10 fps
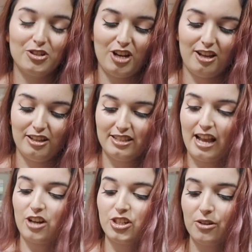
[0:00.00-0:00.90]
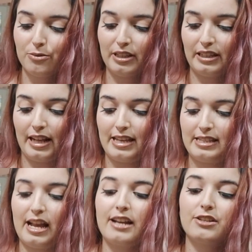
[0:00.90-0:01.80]
gel. It's actually a really nice
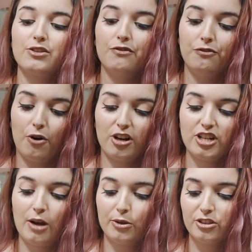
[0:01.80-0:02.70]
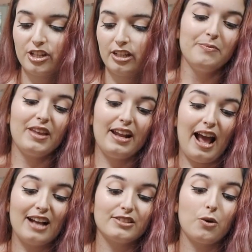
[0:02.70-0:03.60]
size for a shower gel. It
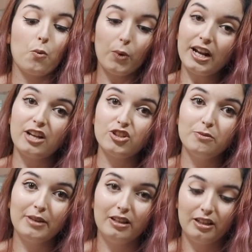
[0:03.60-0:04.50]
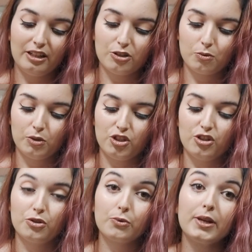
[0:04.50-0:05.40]
has 100 milliliters, which
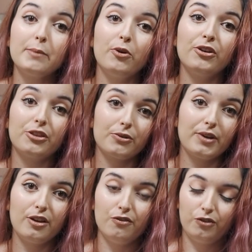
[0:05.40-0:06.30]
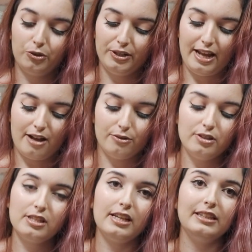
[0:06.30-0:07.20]
is 3.3 fluid
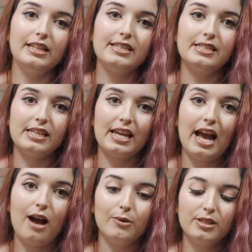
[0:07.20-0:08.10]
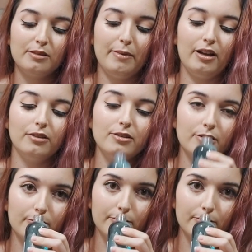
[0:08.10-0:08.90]
ounce, and let's see how it smells.